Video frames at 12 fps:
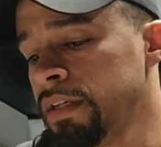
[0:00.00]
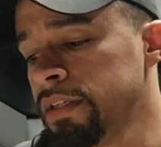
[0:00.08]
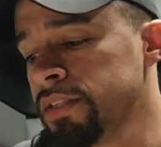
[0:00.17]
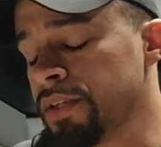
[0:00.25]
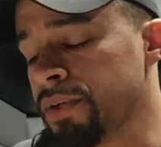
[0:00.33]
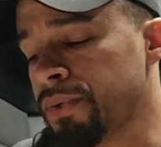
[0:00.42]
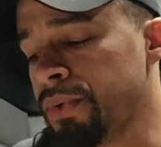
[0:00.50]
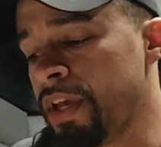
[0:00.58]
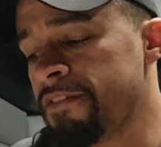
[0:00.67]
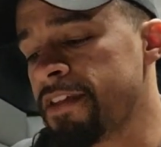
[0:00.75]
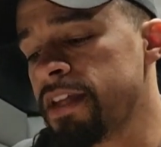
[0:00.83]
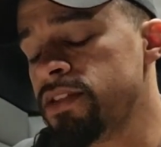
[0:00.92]
So
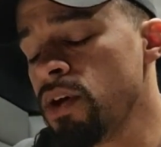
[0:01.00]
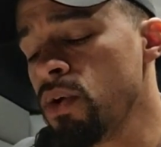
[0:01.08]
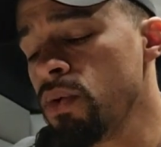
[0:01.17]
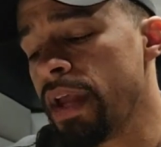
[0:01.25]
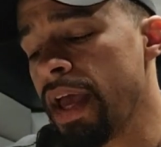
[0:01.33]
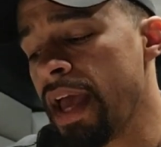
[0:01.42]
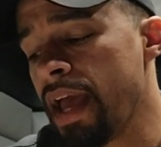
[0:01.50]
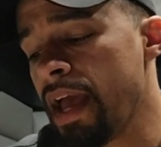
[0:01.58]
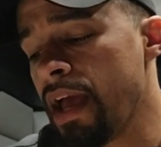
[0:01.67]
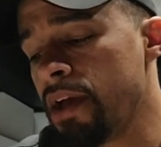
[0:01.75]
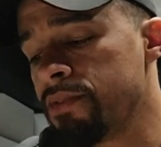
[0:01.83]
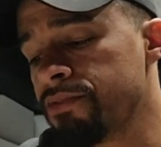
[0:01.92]
if they don't
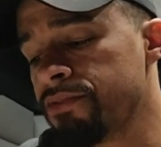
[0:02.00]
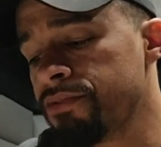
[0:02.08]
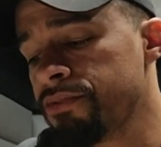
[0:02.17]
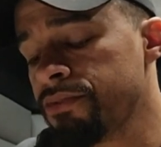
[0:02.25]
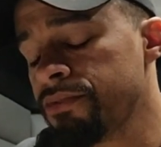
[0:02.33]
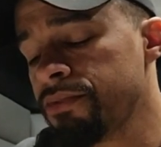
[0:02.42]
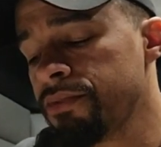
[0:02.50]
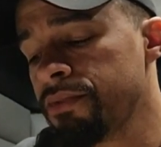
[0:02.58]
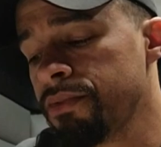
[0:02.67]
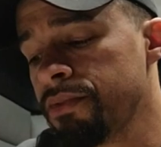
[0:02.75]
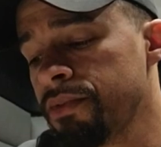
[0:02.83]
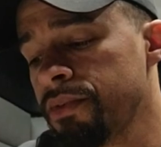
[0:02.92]
have
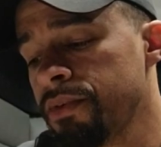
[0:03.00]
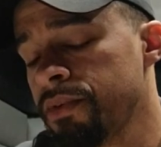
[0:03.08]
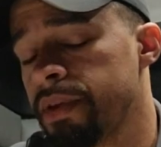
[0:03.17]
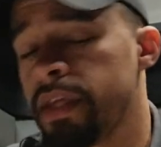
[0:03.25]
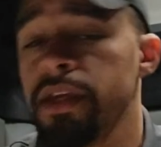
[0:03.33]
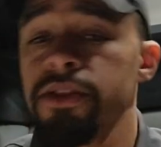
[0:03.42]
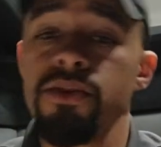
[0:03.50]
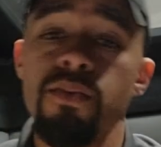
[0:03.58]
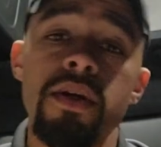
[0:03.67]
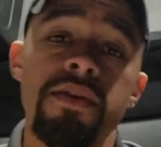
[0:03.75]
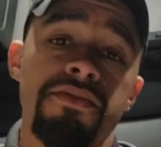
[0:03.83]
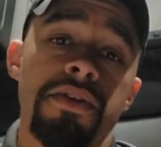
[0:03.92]
either
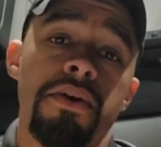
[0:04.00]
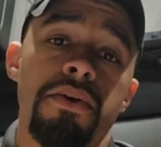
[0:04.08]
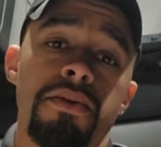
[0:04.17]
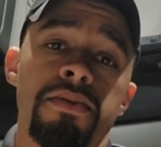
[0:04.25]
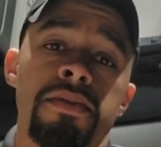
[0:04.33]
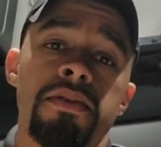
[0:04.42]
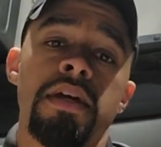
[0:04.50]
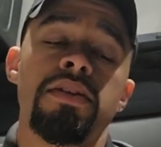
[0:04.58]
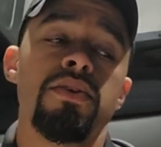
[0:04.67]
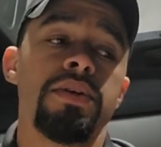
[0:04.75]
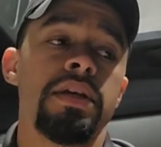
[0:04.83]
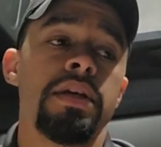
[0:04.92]
one of those, then
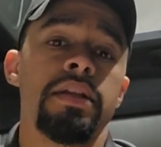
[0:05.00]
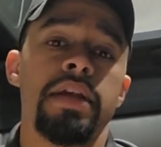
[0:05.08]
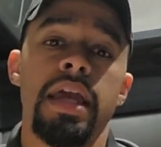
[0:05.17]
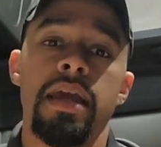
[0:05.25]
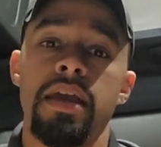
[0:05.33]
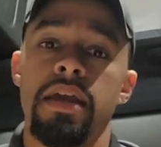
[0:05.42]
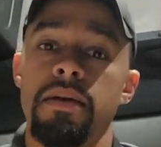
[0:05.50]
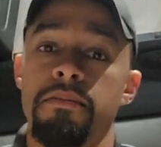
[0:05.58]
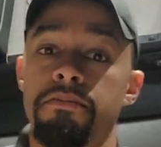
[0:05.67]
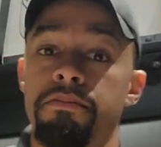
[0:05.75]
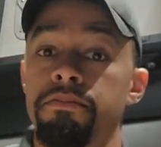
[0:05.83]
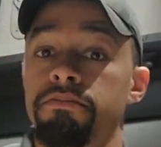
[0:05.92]
you'll get a
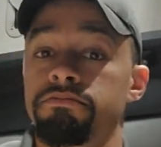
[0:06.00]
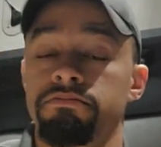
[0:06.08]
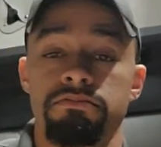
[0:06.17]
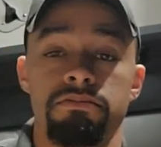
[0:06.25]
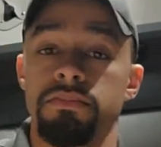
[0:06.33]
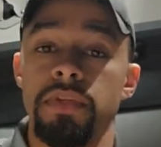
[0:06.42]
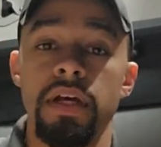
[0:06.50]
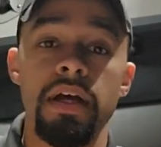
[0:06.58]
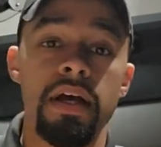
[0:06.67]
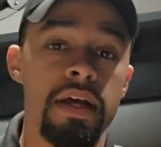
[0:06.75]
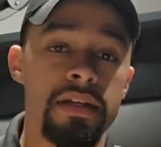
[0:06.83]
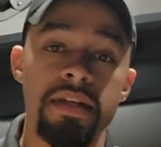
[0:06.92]

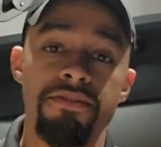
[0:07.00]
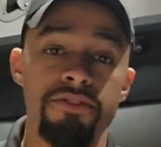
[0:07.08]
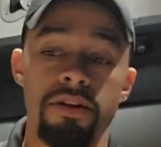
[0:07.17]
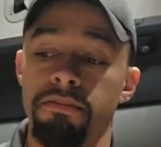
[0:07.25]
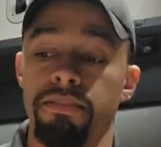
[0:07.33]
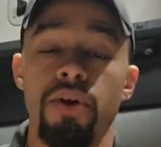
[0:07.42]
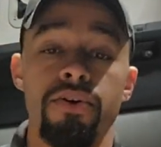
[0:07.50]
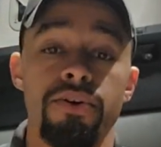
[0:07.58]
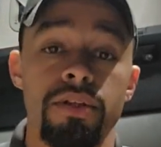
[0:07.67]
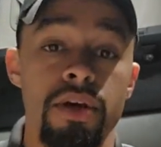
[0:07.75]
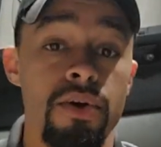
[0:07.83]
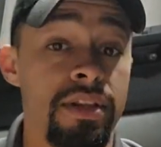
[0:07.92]
different broker
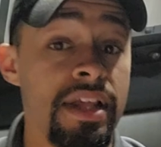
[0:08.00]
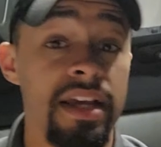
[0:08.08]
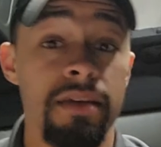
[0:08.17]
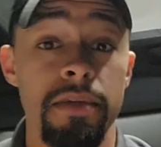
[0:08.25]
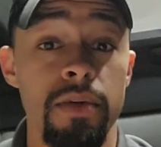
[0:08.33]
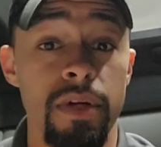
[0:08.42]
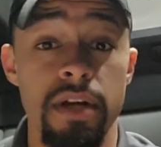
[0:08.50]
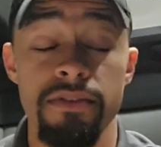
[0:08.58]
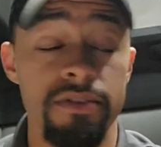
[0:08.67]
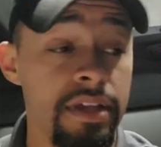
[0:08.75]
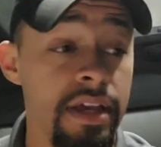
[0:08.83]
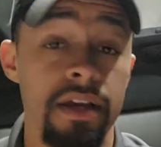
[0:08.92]
load, and that can be whatever
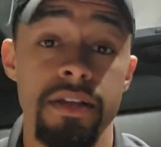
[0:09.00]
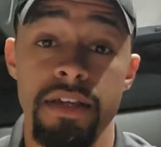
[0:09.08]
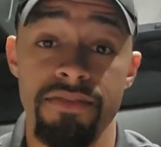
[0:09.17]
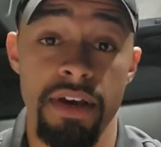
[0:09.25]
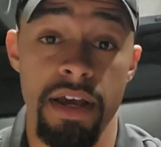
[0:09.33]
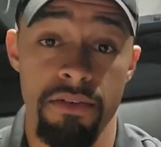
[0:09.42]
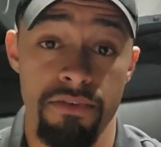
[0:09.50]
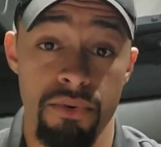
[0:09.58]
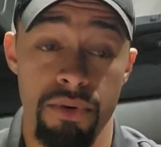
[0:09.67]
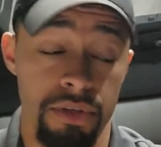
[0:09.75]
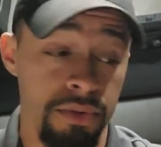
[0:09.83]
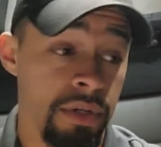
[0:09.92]
the hell they find for
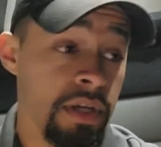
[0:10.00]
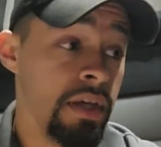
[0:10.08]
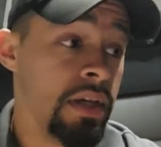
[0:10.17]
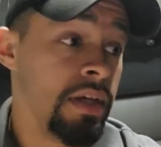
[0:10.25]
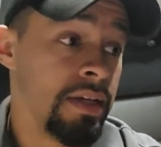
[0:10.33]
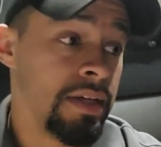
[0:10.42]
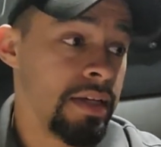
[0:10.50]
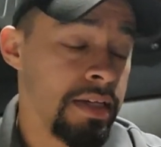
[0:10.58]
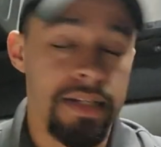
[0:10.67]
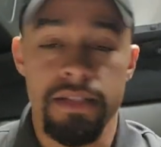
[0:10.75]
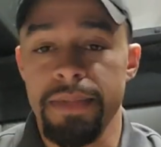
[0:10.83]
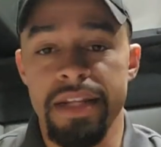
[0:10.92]
you. That
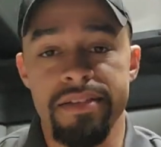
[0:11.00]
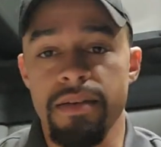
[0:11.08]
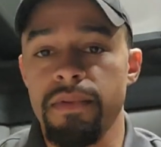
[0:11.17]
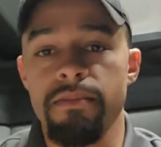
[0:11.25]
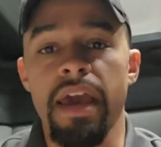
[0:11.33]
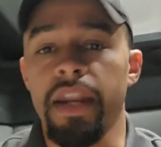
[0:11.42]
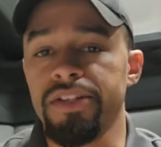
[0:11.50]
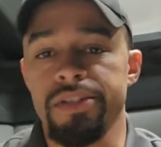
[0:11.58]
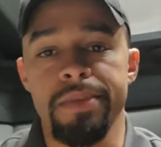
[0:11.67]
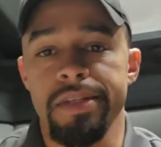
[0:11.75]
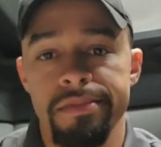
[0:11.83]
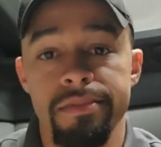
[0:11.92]
doesn't mean it's something bad, it just
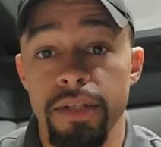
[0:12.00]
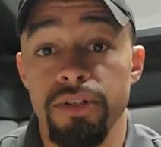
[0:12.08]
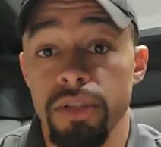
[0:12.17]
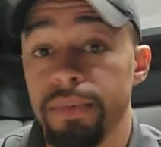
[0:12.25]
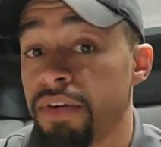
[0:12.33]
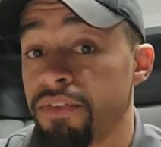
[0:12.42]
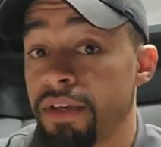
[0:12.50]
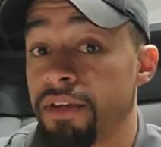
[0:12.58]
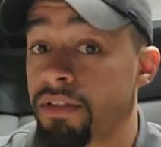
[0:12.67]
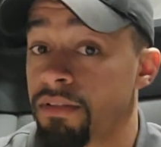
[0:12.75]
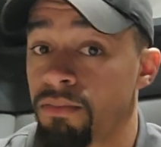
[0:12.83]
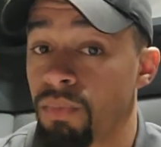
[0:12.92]
means literally whatever
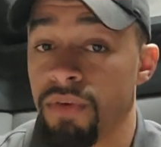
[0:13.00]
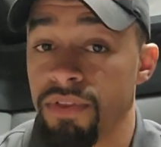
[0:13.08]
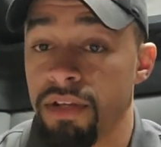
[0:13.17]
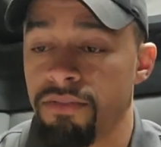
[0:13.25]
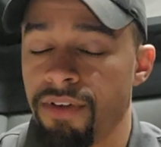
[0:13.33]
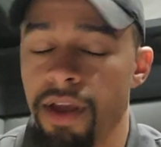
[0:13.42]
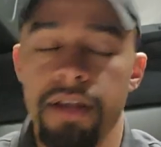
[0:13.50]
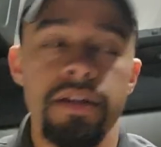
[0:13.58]
they can find.